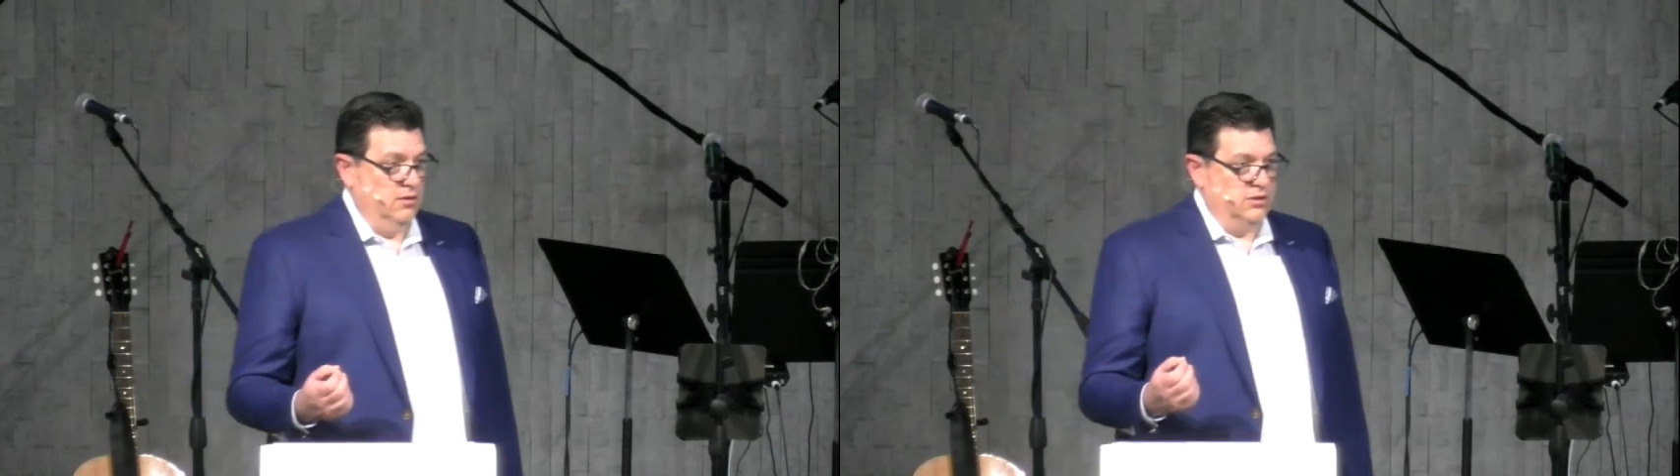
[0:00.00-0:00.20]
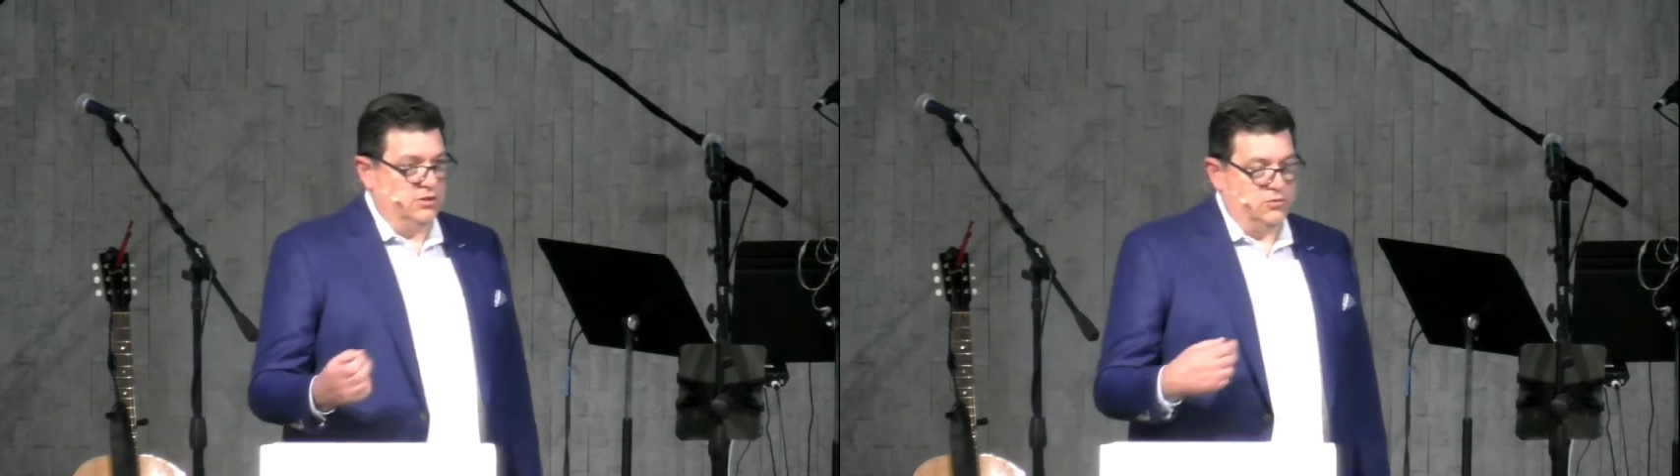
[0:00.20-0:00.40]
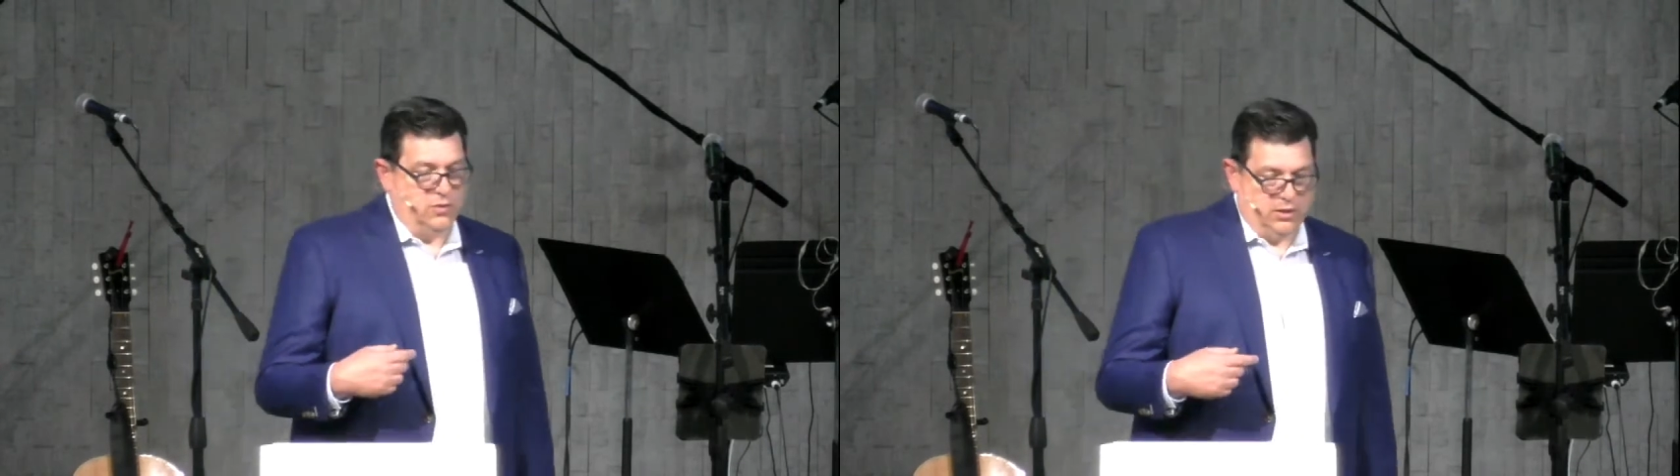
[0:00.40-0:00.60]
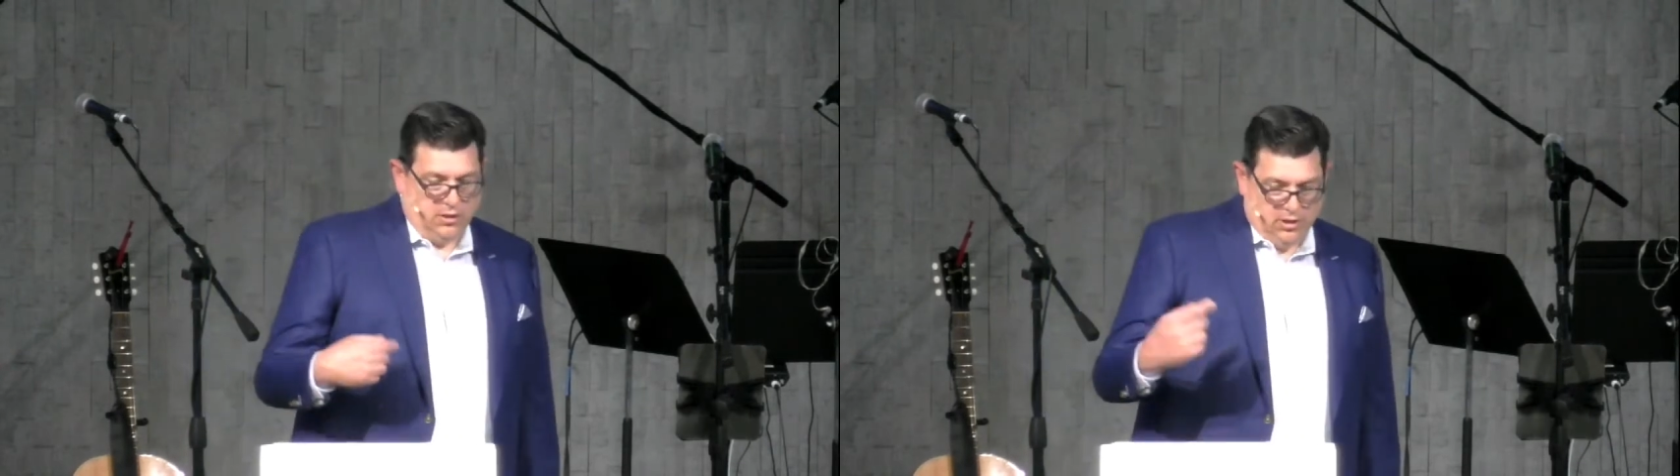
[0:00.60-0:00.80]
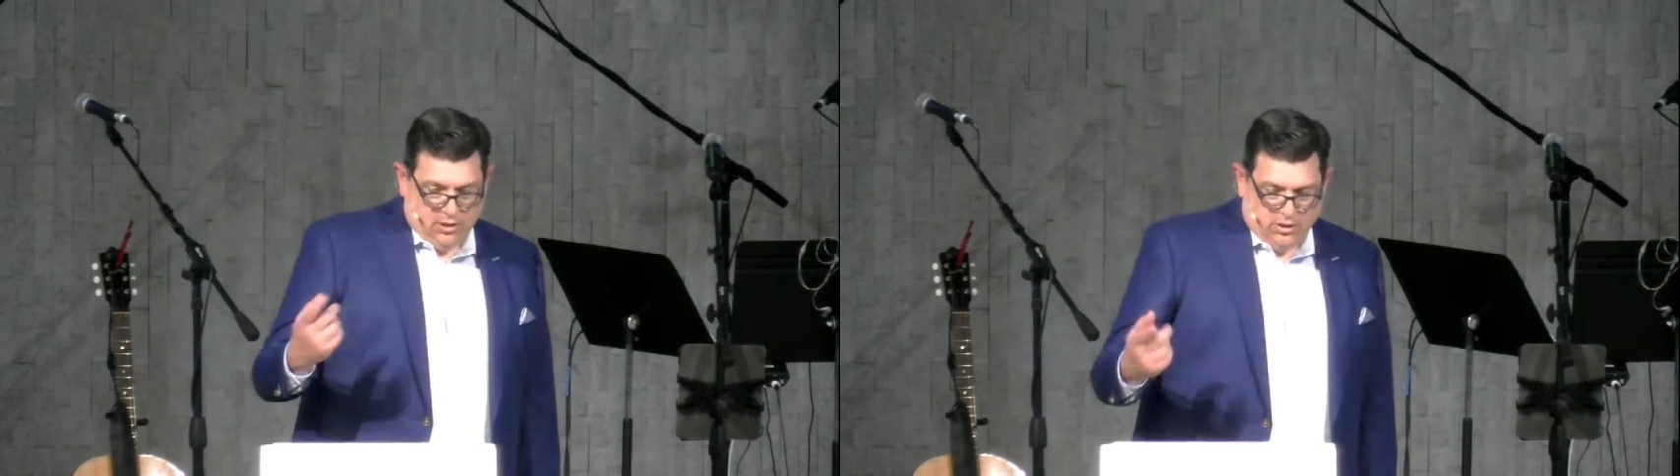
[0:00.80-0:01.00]
This is
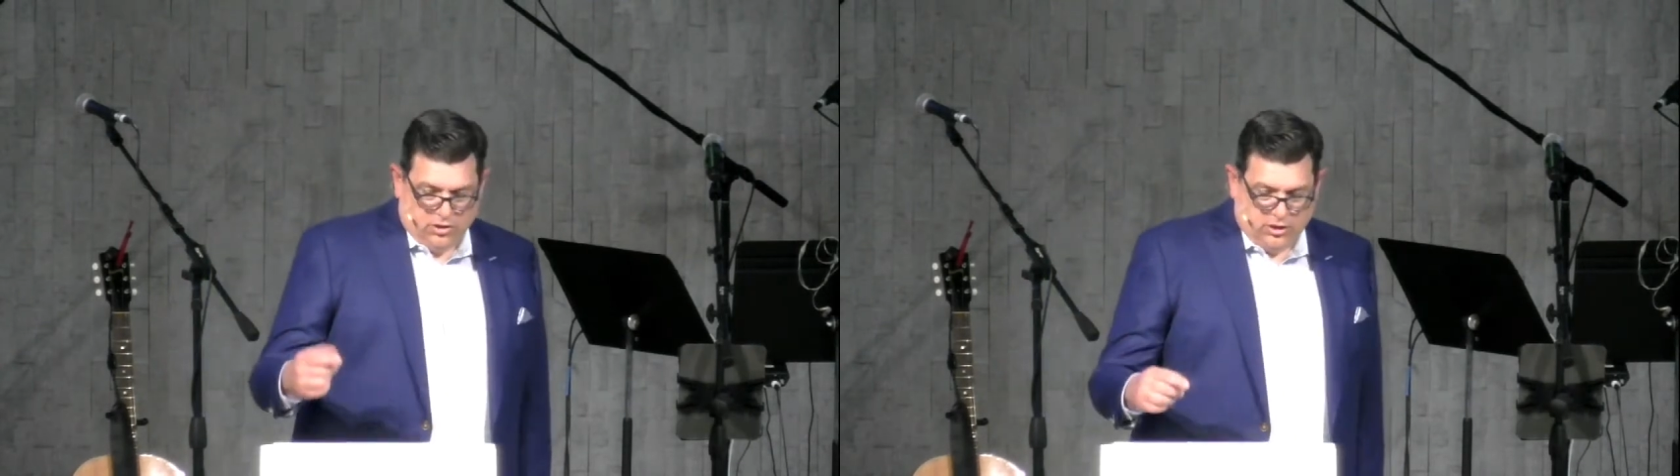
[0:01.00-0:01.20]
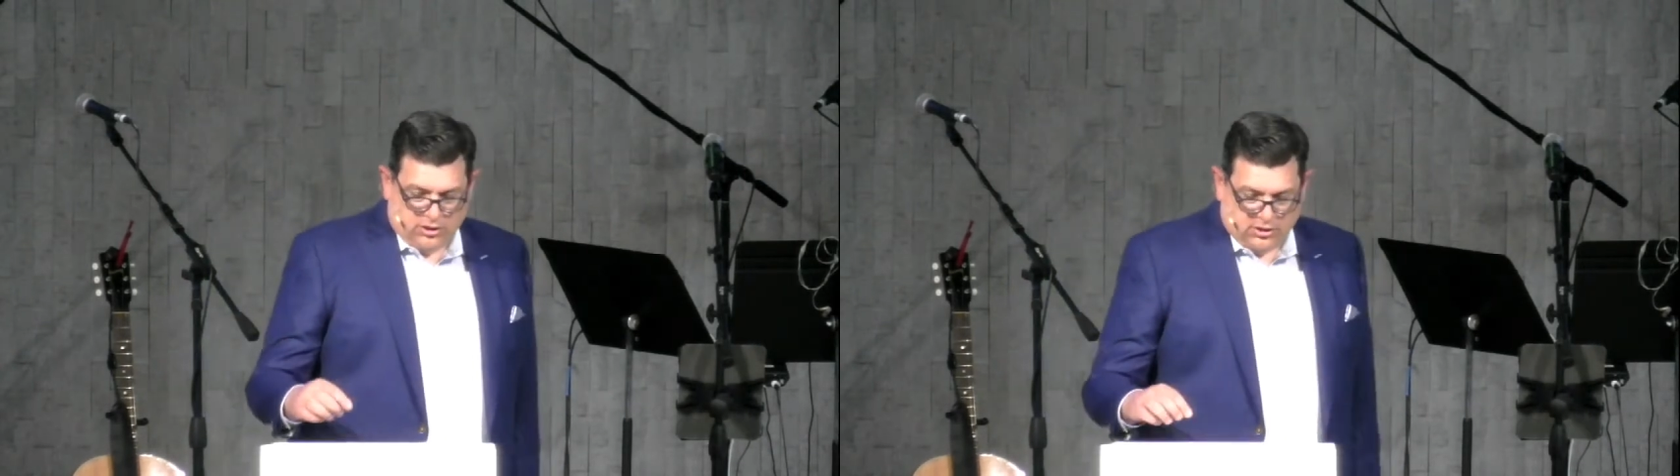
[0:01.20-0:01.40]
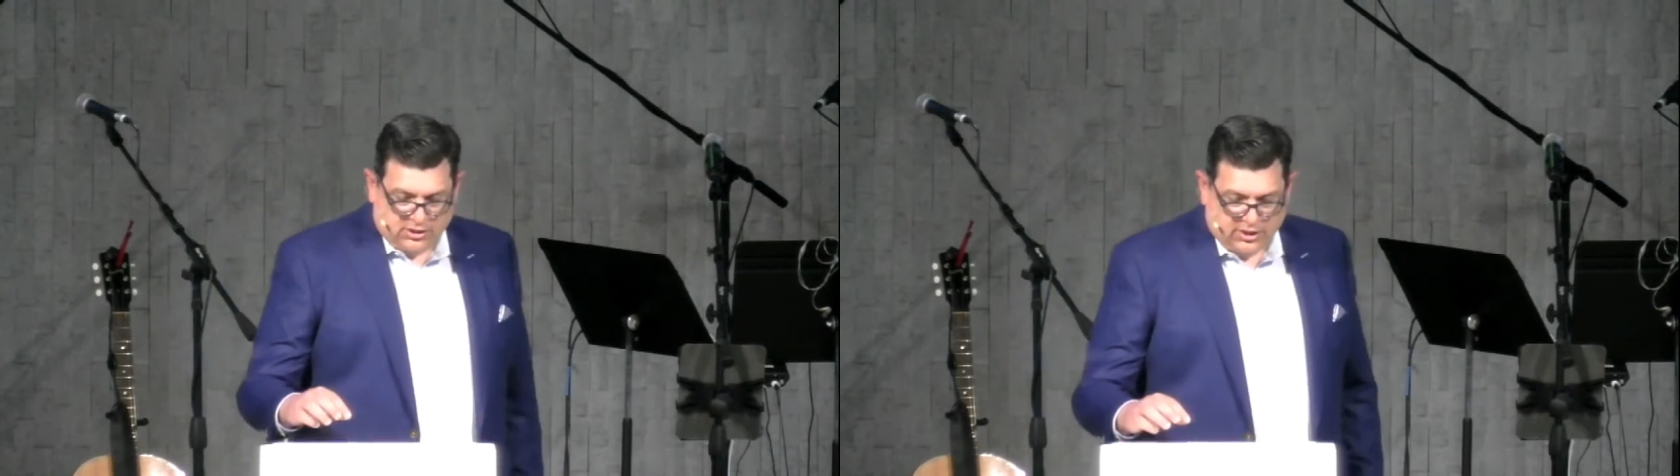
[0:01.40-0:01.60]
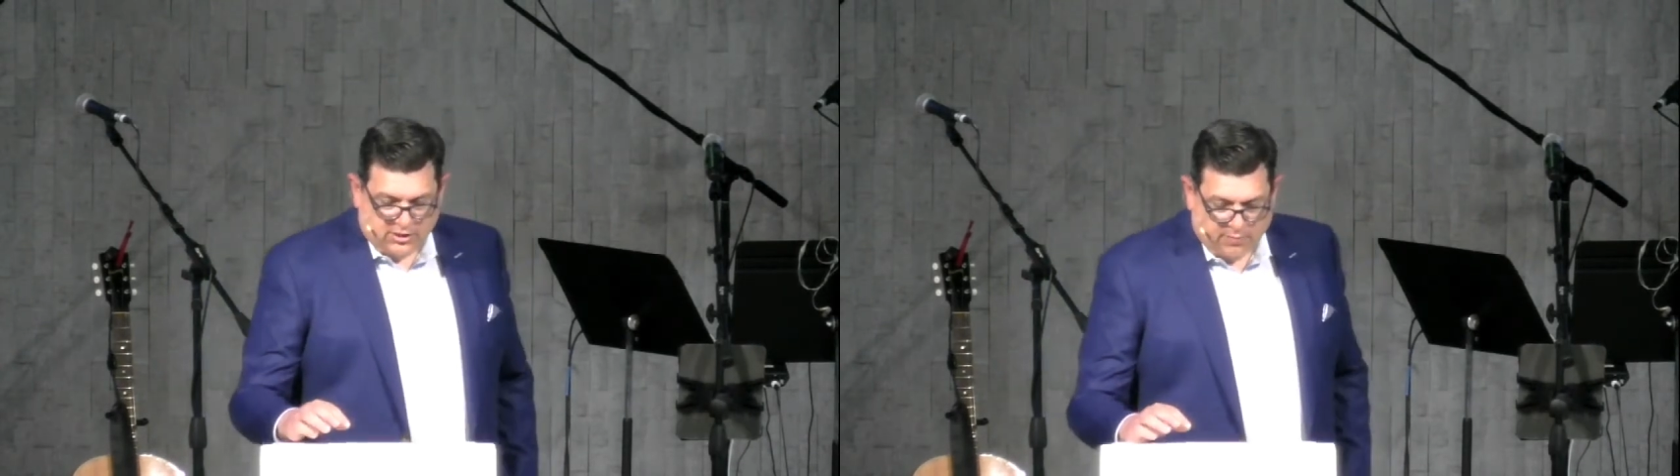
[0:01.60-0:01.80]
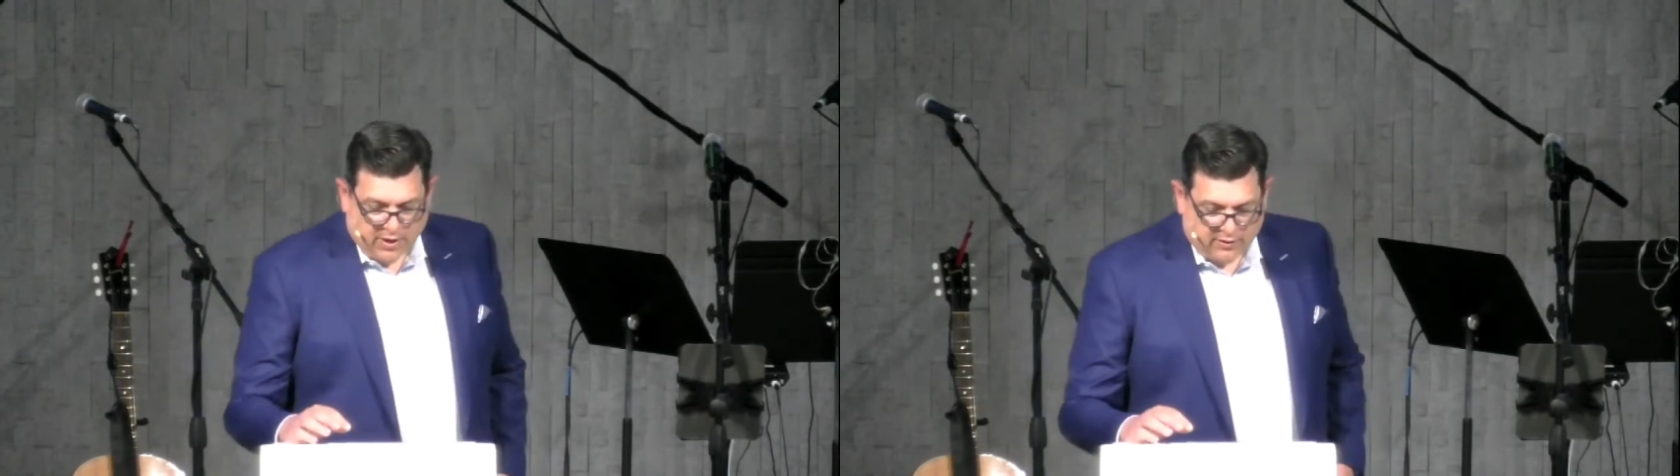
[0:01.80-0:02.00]
what Jesus
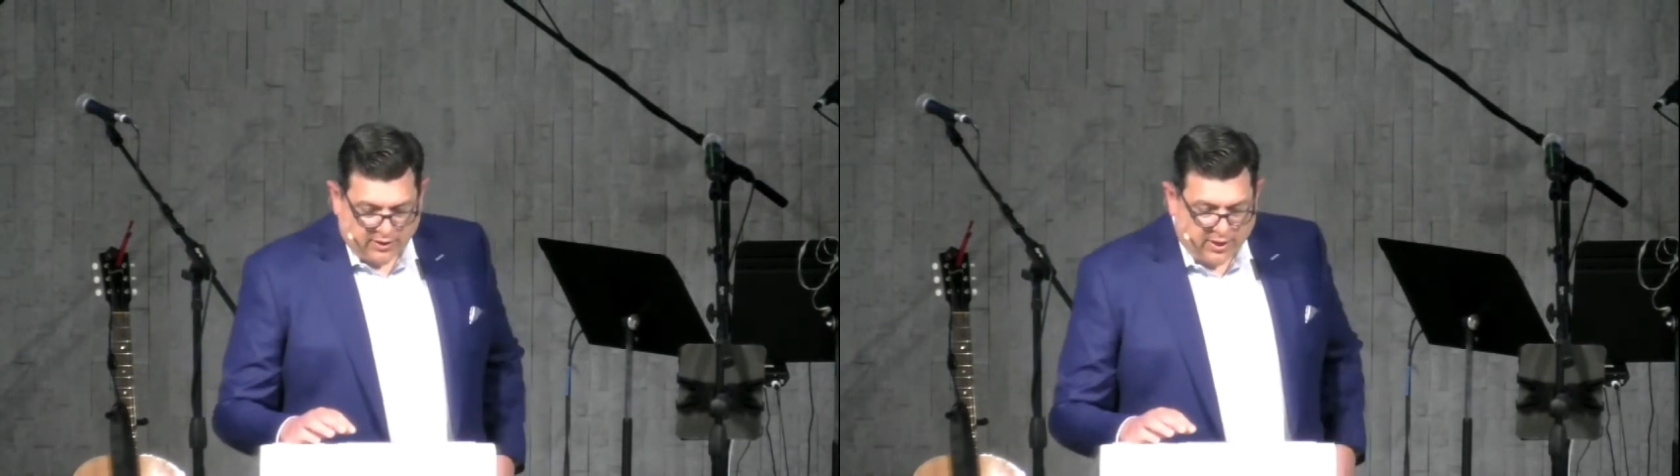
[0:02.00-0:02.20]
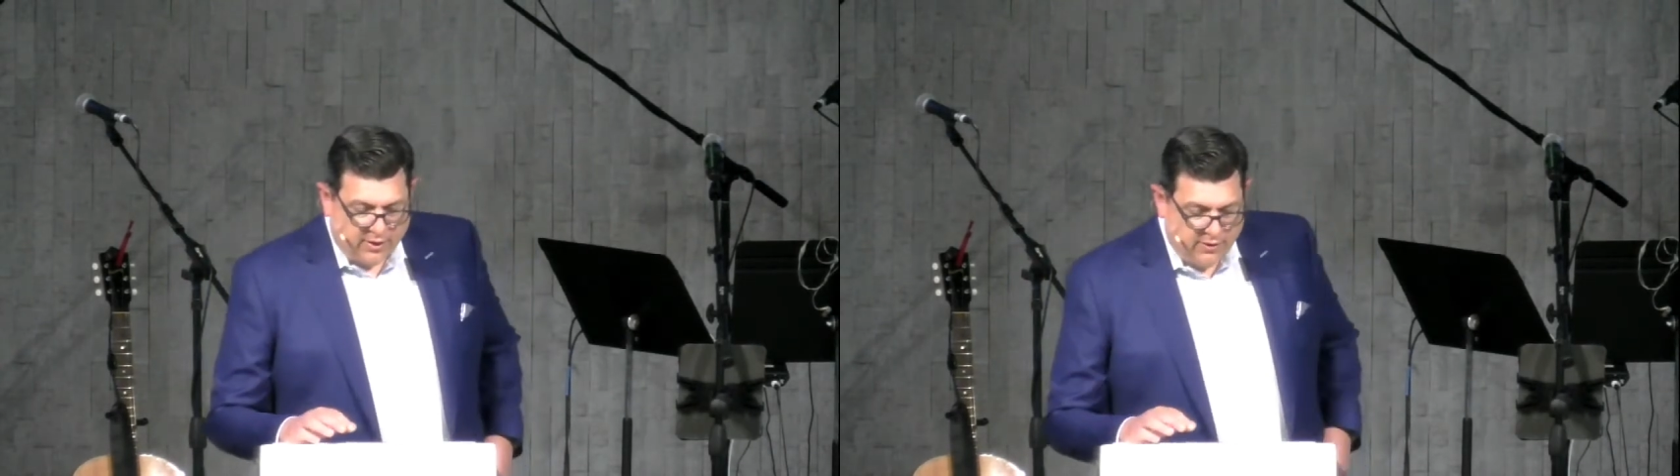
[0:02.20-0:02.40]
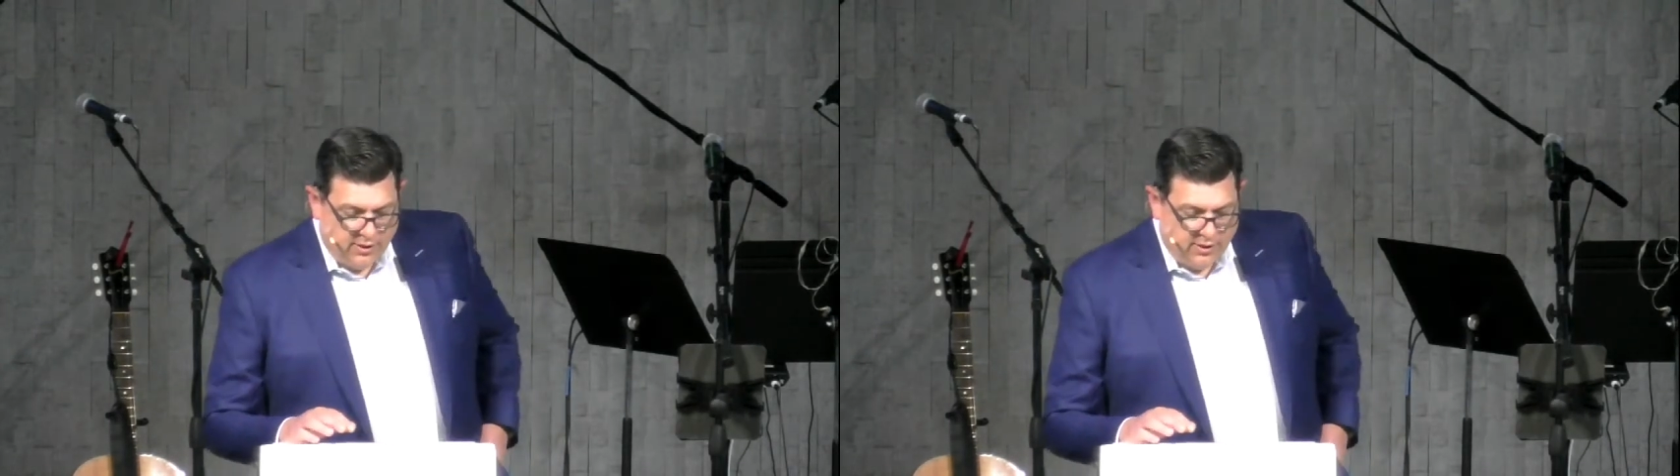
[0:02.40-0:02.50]
says about that.